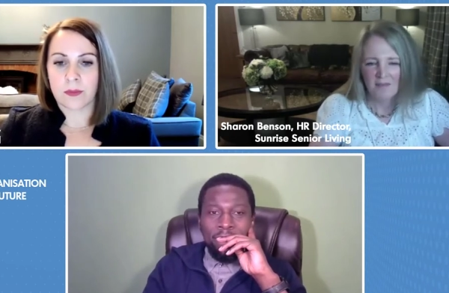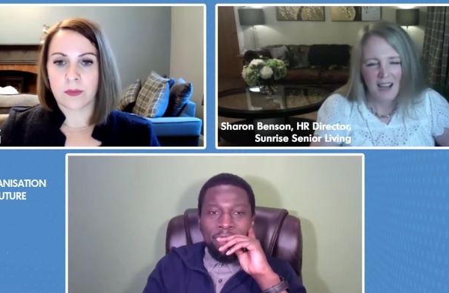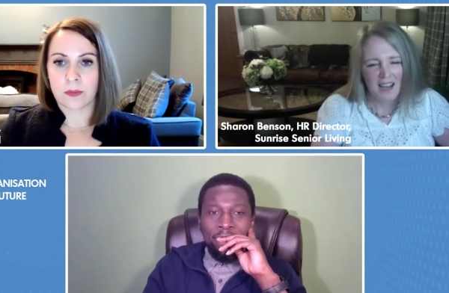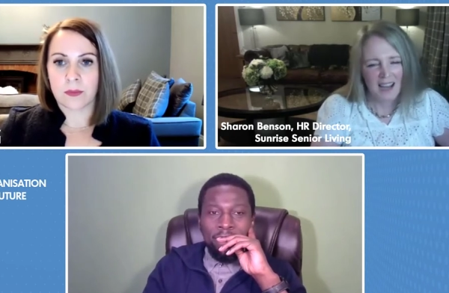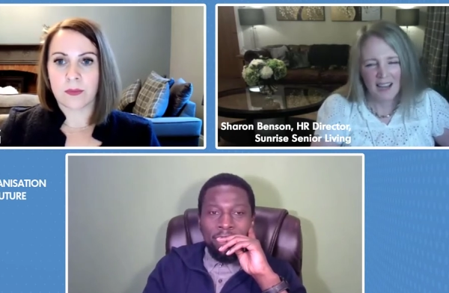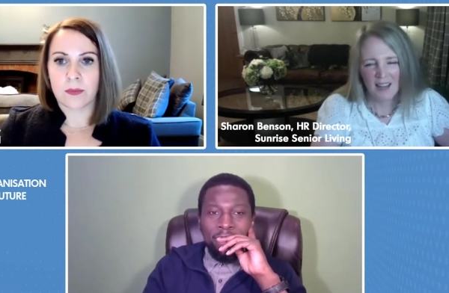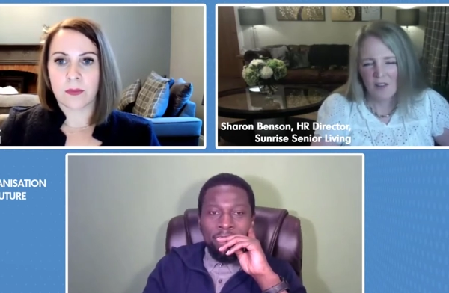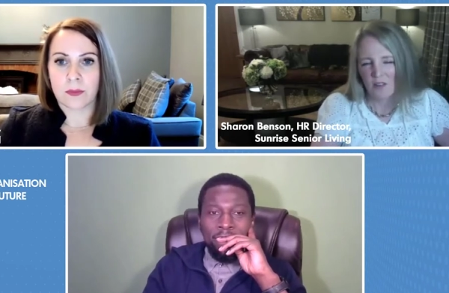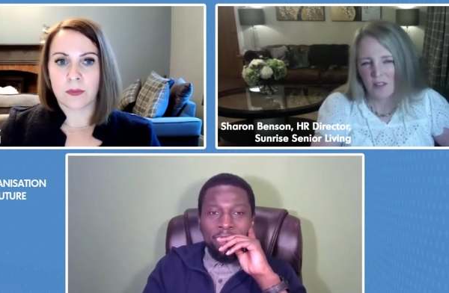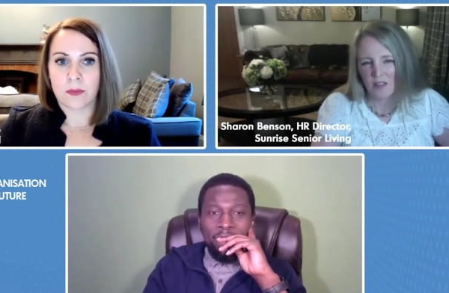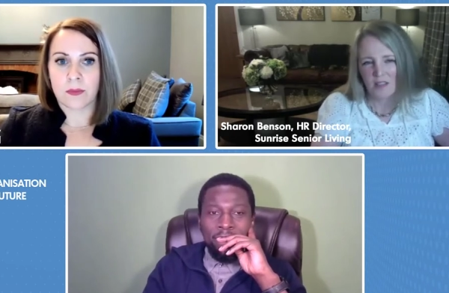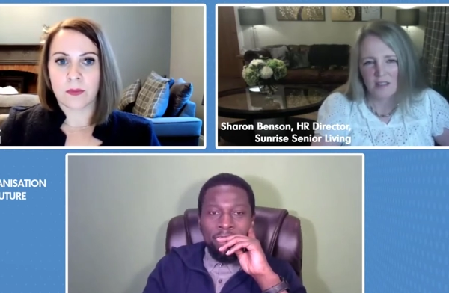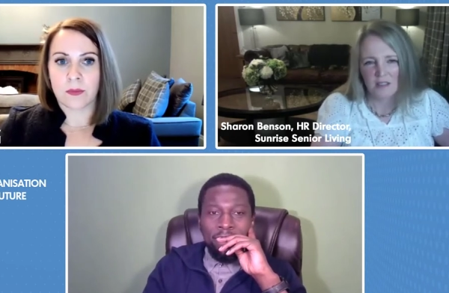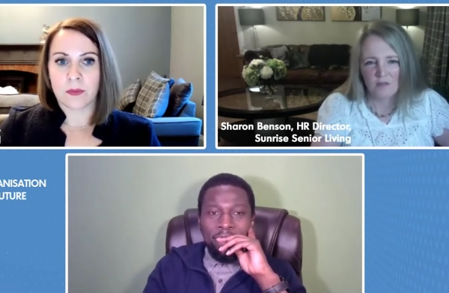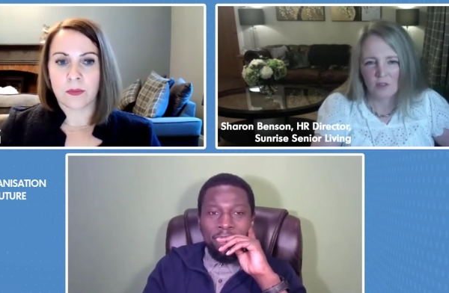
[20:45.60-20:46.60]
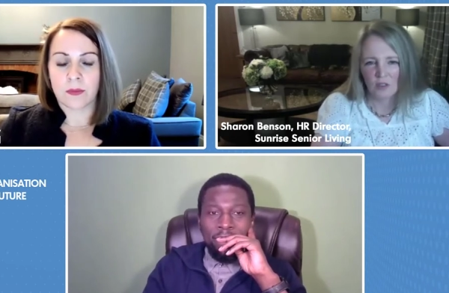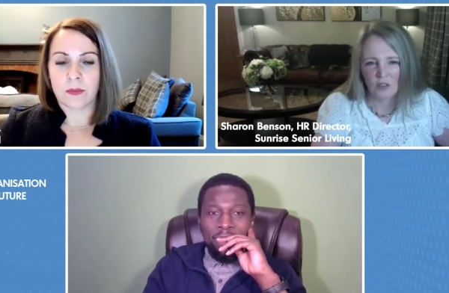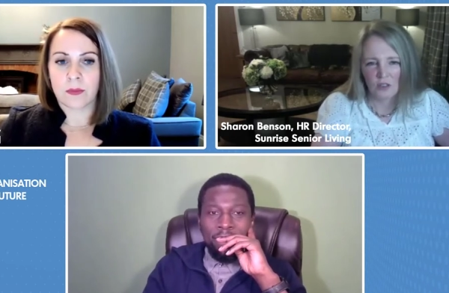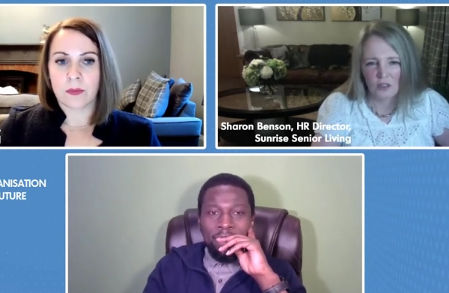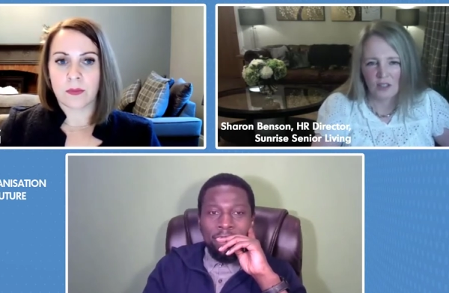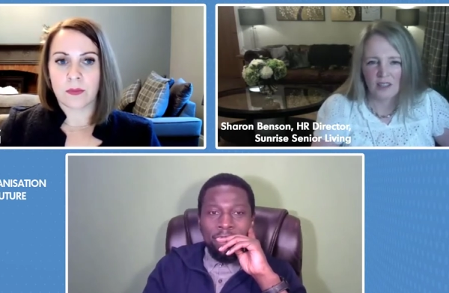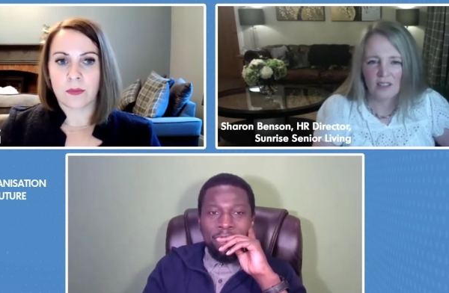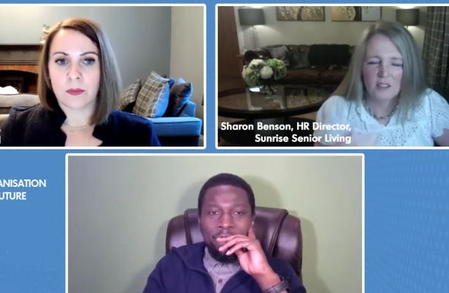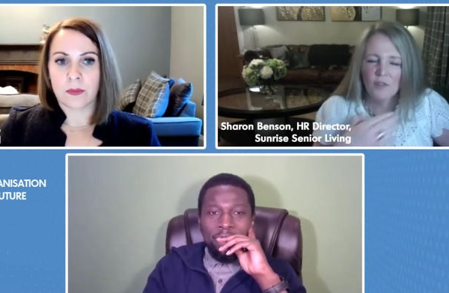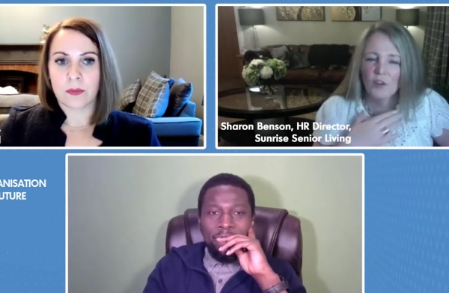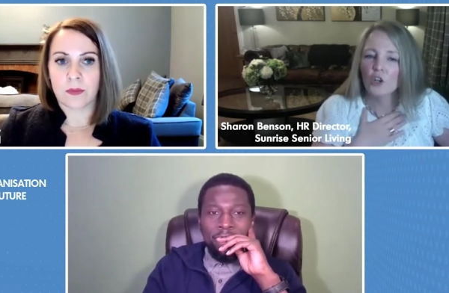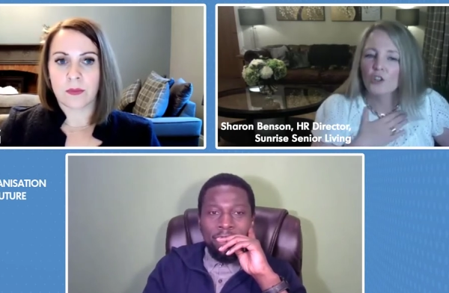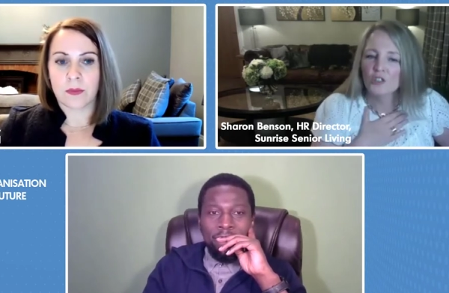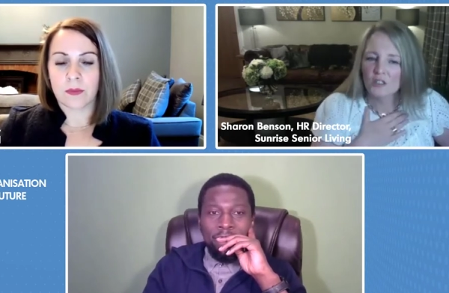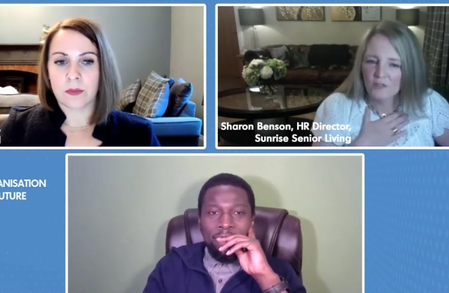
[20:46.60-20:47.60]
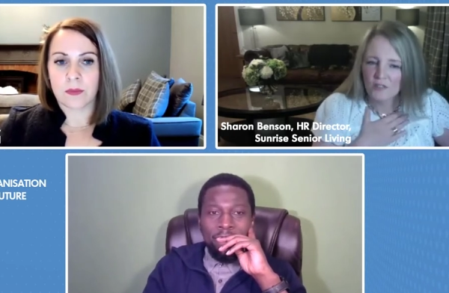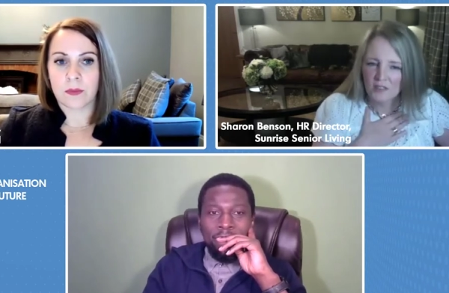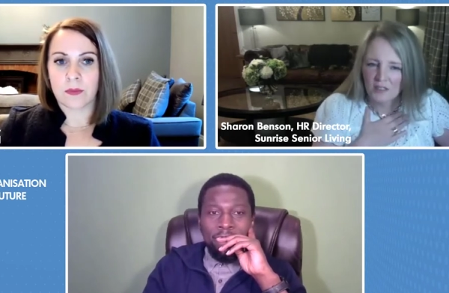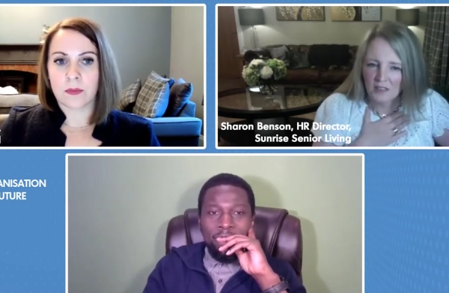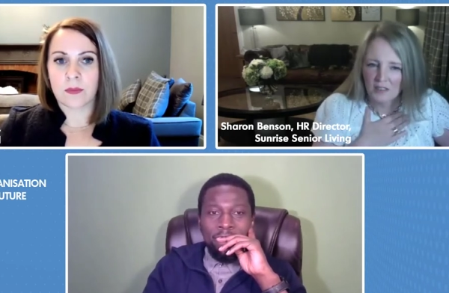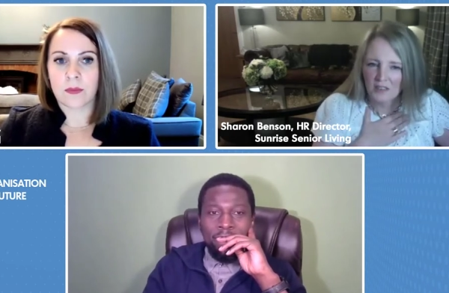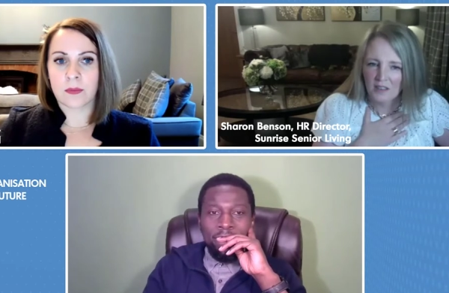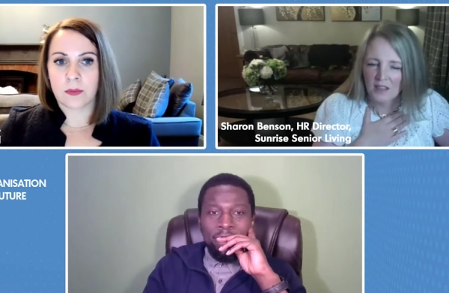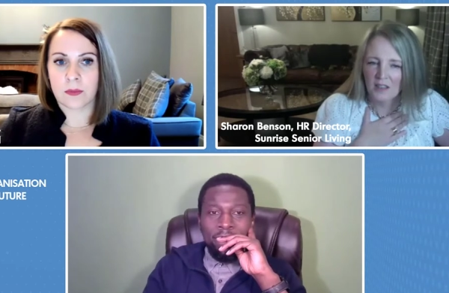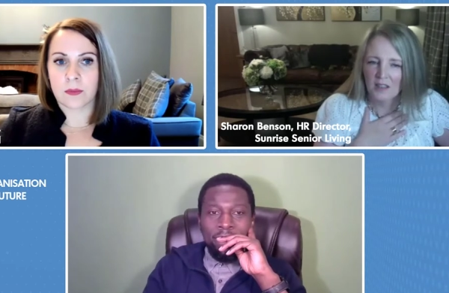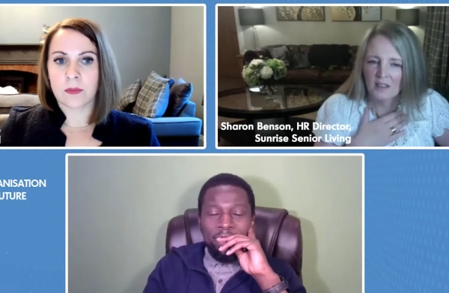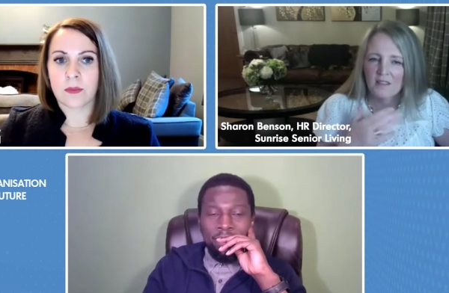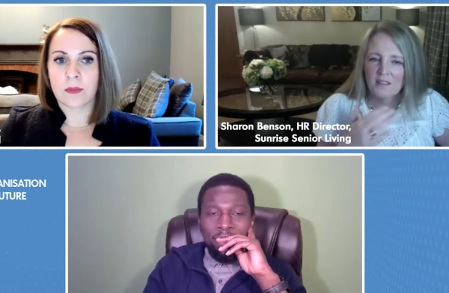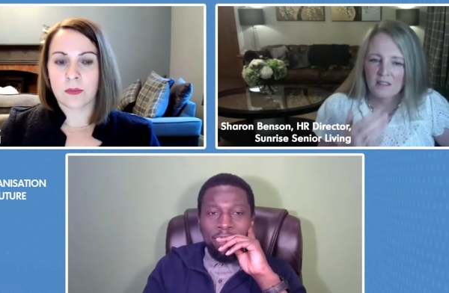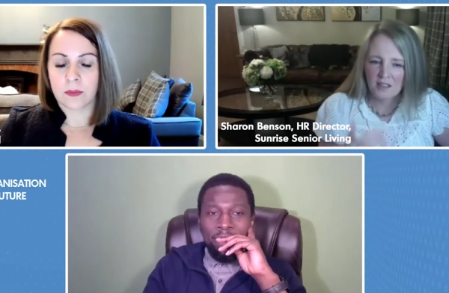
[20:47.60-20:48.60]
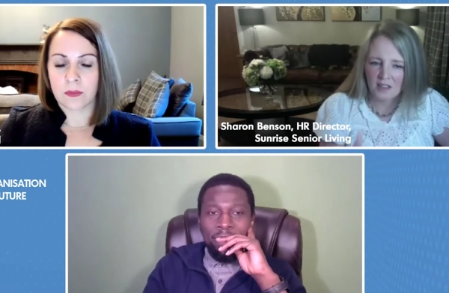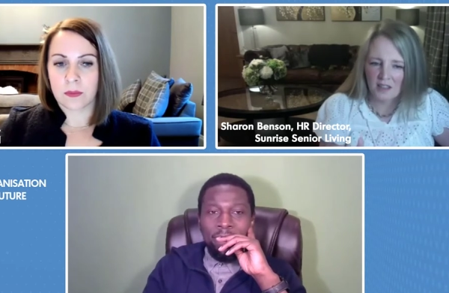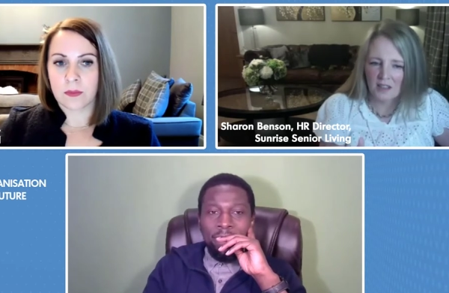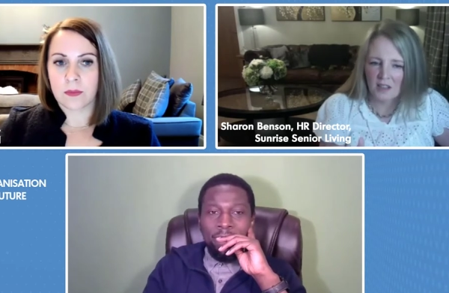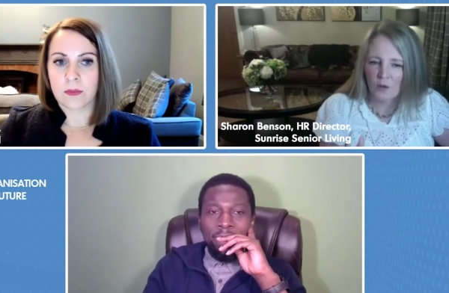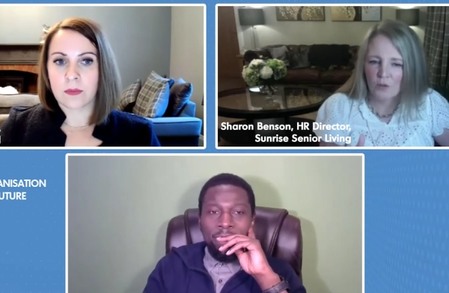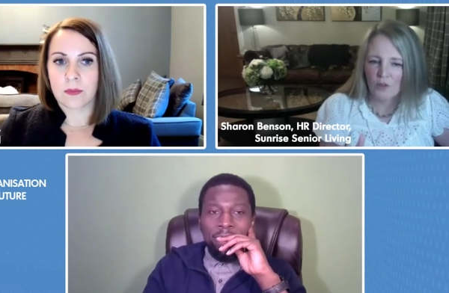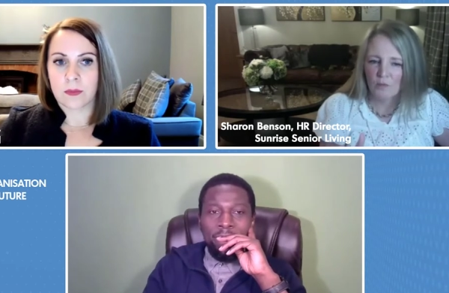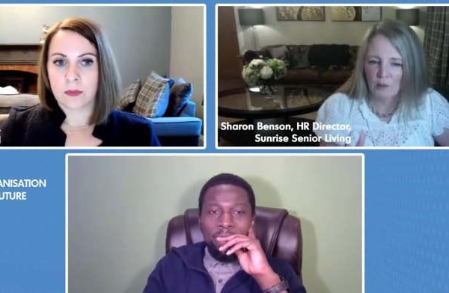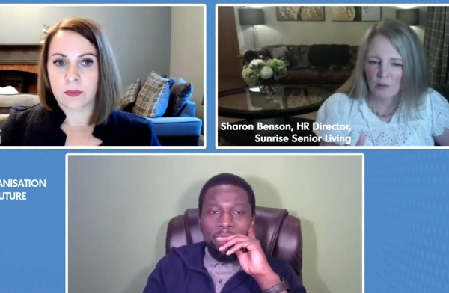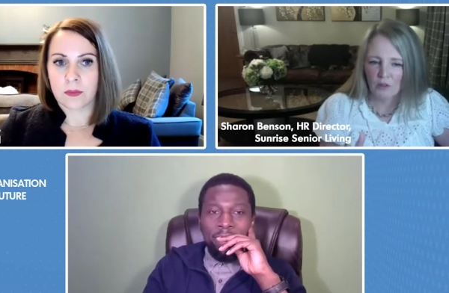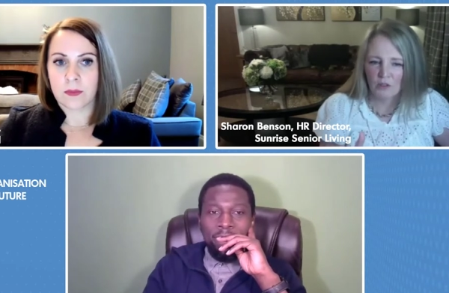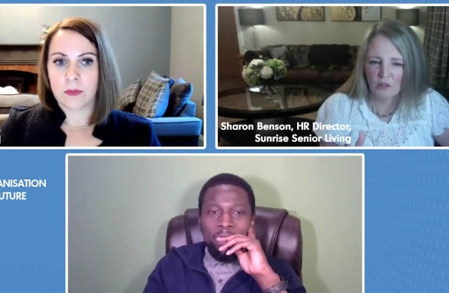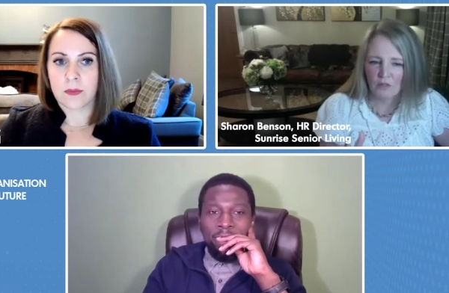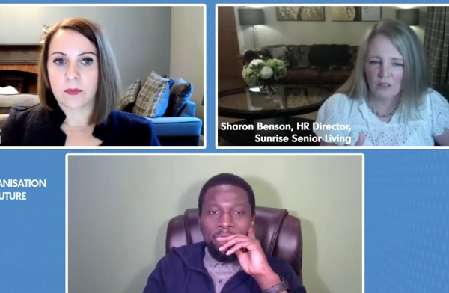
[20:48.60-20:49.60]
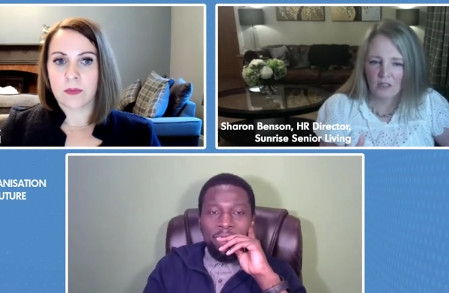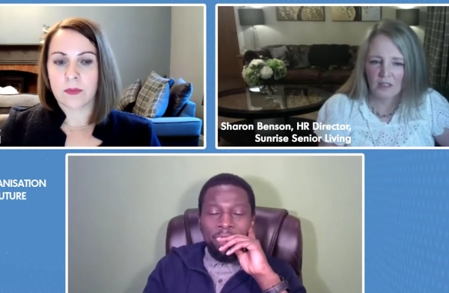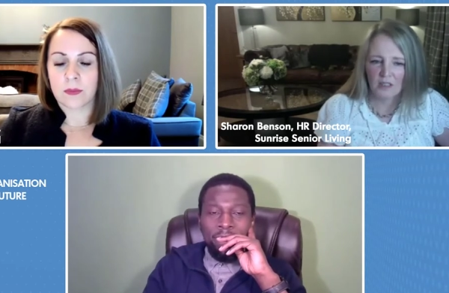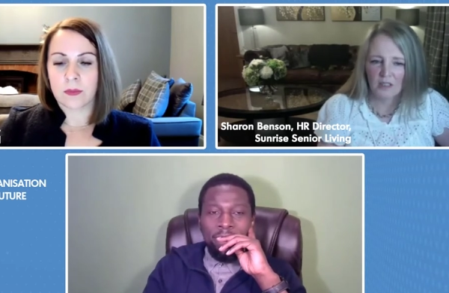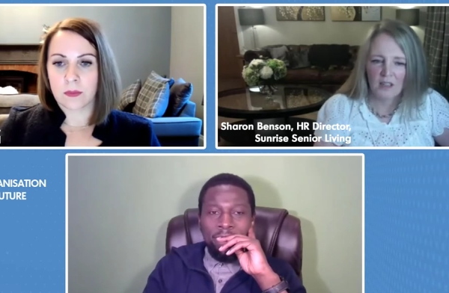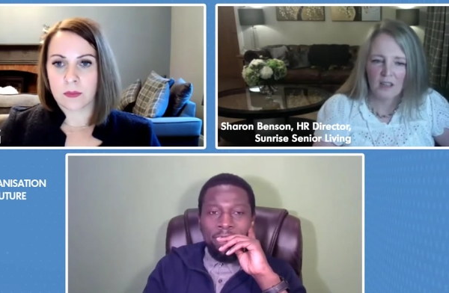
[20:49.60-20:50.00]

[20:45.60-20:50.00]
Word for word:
Speaker 1: I don't think it's for. I think it's for us to facilitate CEO sponsoring it,